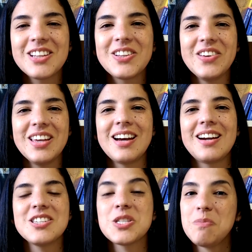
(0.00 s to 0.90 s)
that we
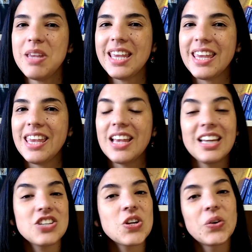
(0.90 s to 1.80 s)
are speaking
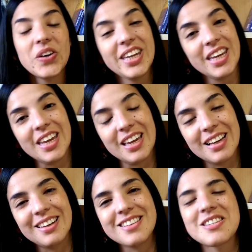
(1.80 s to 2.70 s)
English, reading
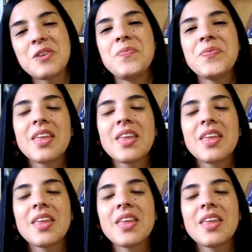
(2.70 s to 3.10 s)
English,